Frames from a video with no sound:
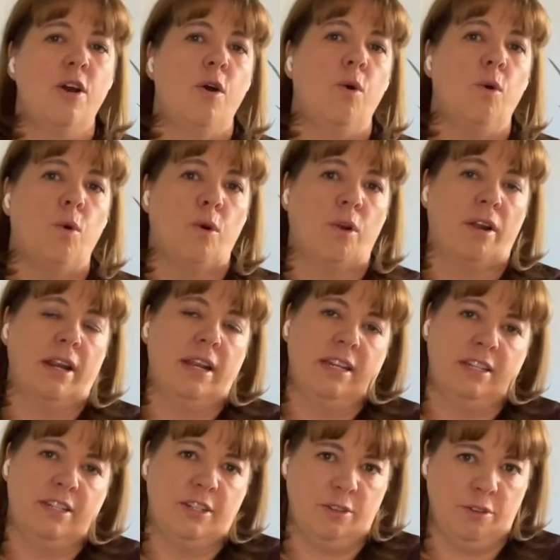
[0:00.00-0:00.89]
or
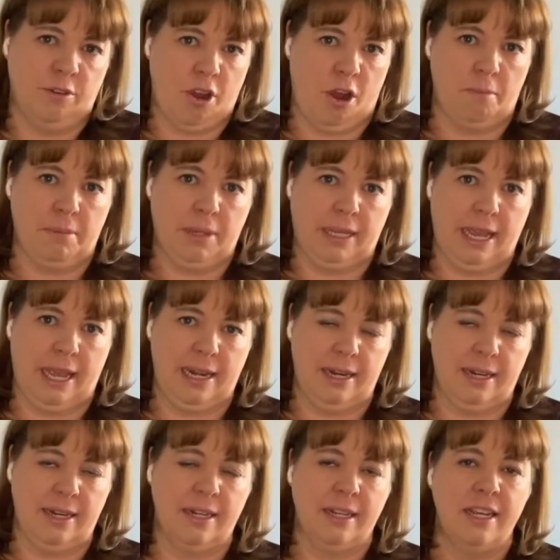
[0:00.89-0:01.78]
into
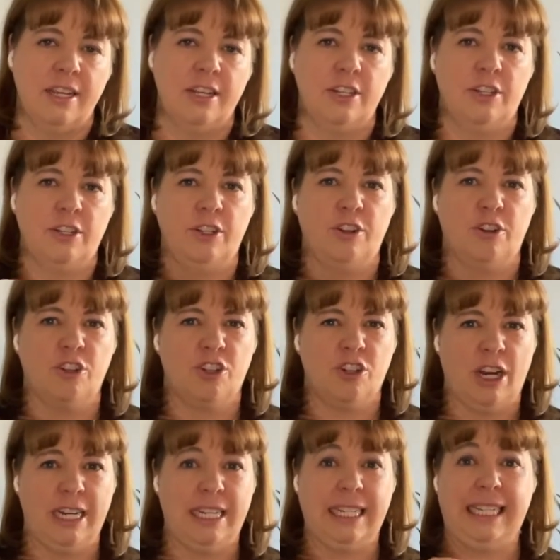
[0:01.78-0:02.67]
complicated. So you're
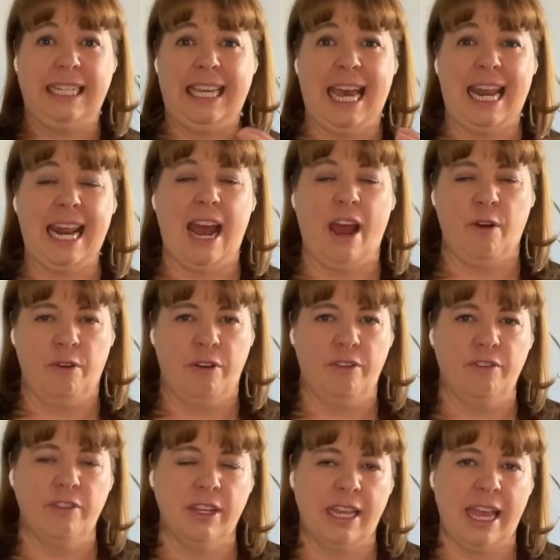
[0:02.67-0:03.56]
trying to get out
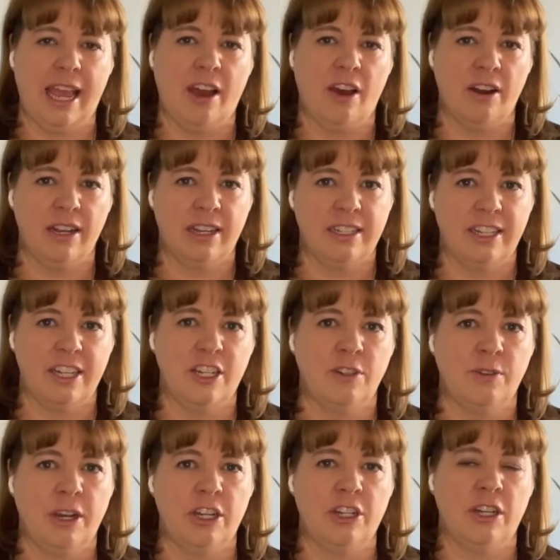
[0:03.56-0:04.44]
of the chaotic
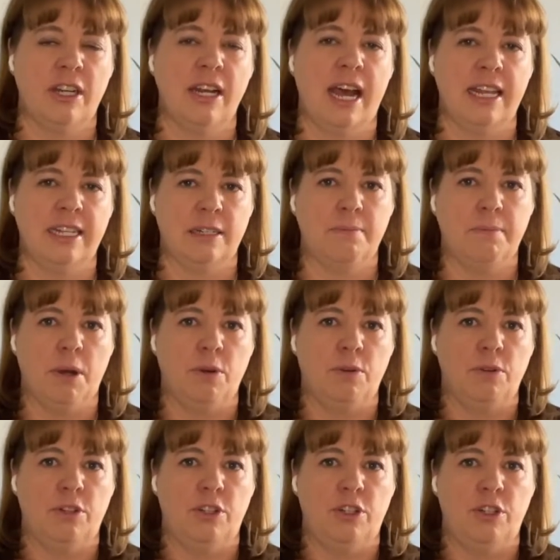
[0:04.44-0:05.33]
situation as
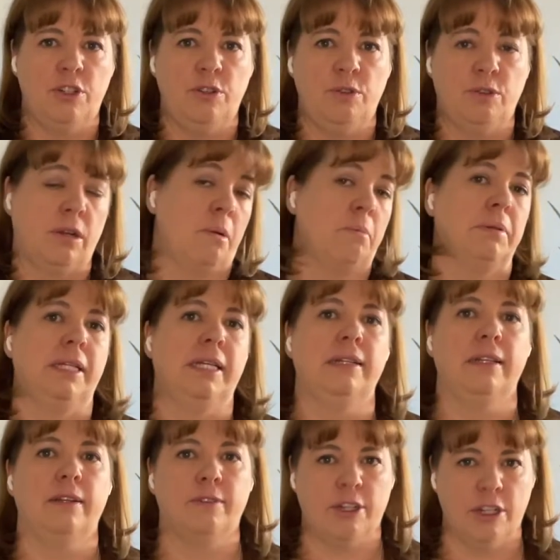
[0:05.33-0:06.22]
opposed to
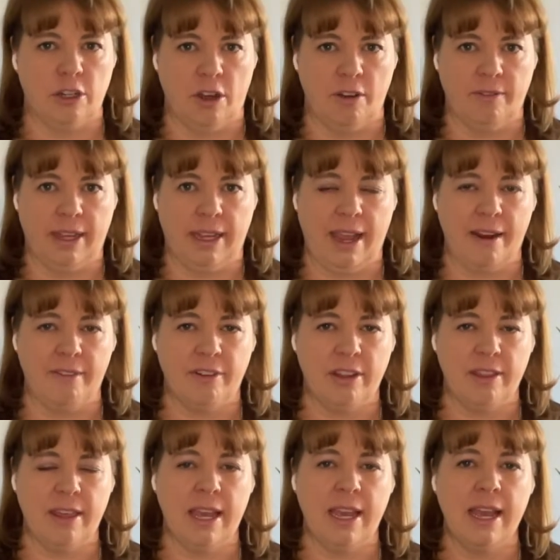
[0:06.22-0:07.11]
completely resolving
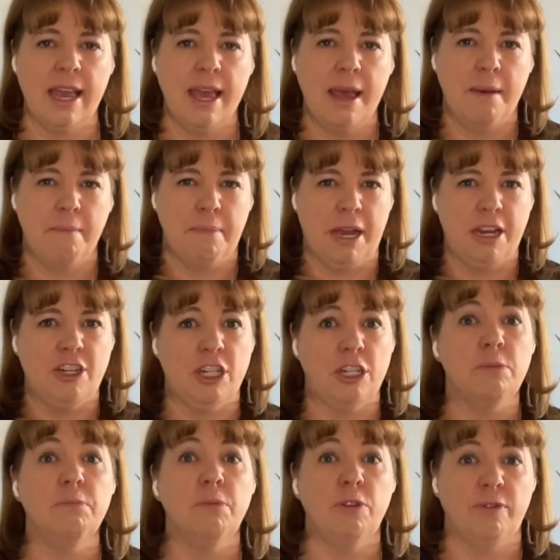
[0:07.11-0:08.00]
everything by
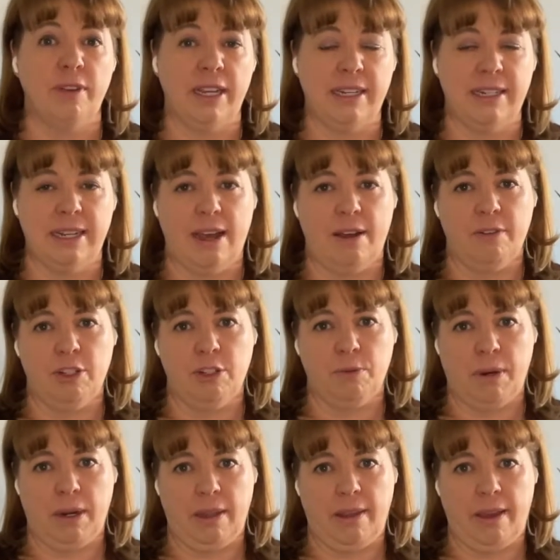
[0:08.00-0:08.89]
just moving down to
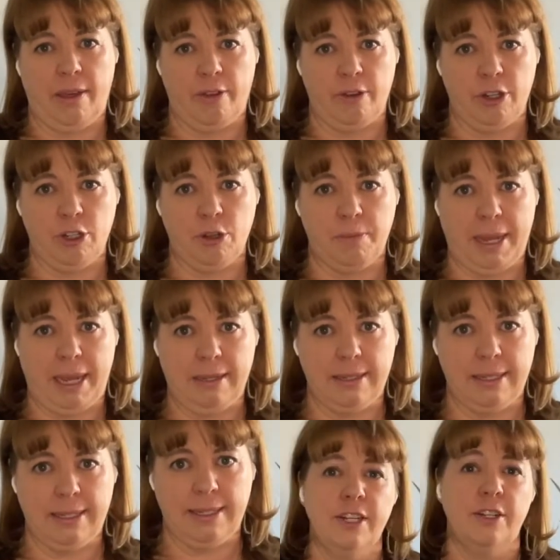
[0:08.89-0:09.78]
one of the other
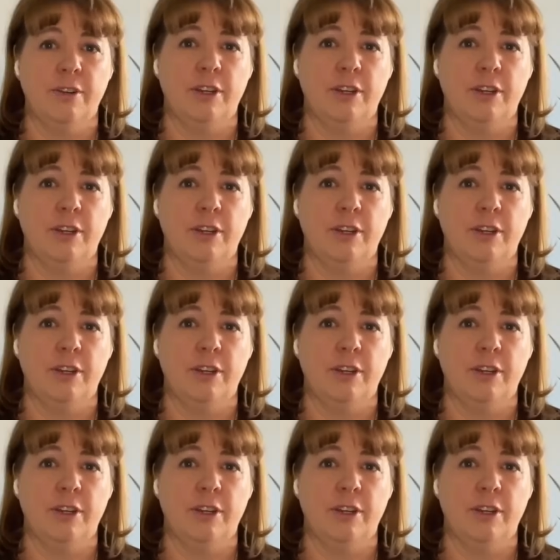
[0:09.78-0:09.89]
domains. So